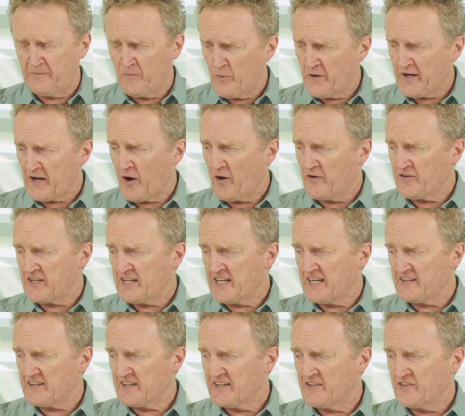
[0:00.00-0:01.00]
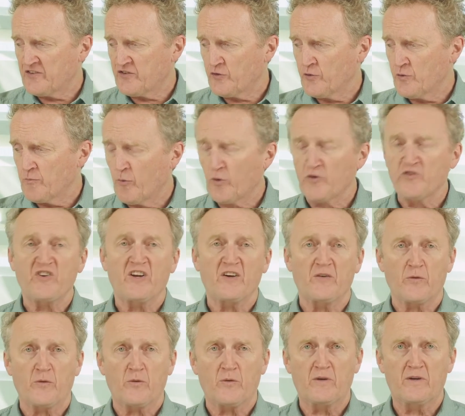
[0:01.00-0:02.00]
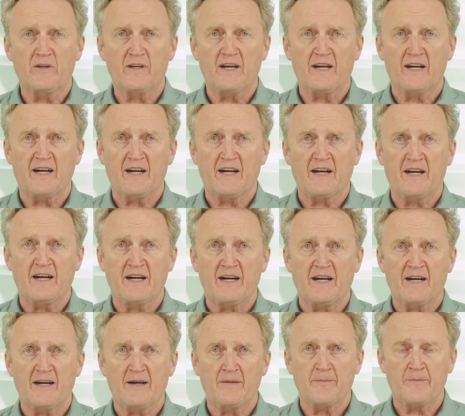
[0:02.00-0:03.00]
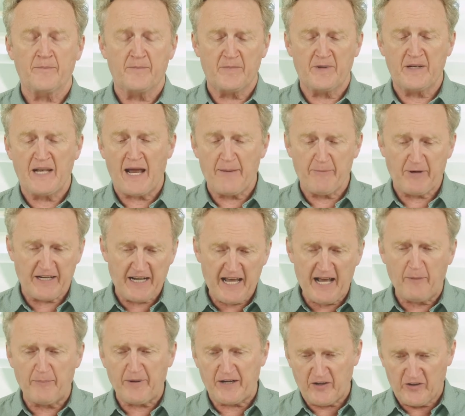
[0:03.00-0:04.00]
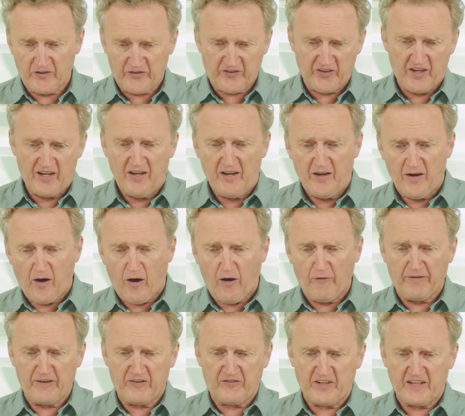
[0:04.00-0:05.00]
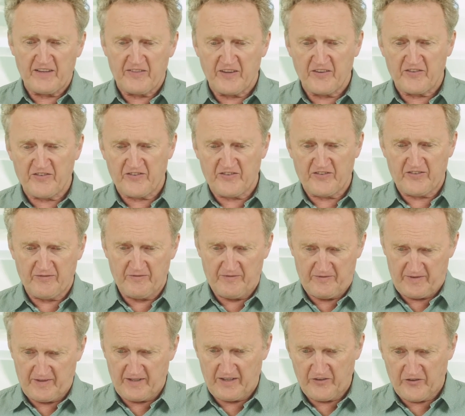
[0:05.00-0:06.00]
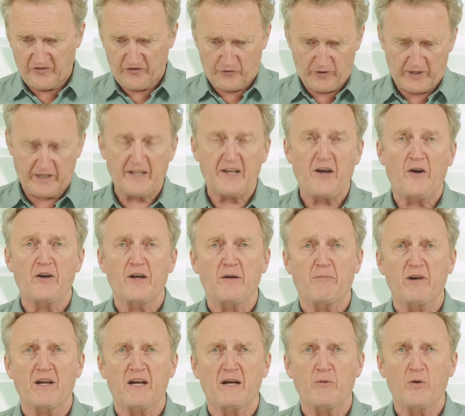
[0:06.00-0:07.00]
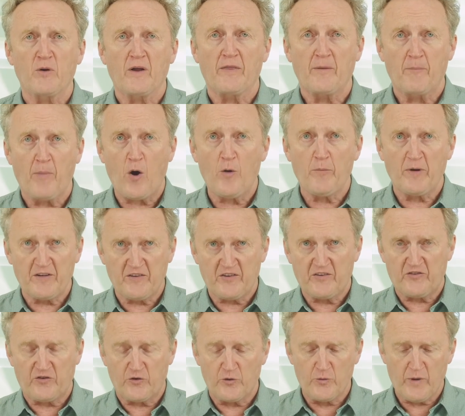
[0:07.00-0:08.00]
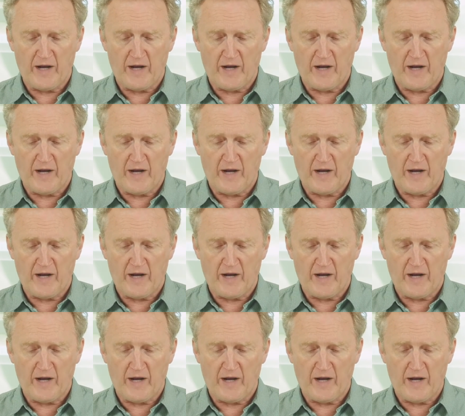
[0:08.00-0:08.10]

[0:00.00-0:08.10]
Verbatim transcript: we're going to get into more general um, naming now because obviously this is strictly only applicable at the moment to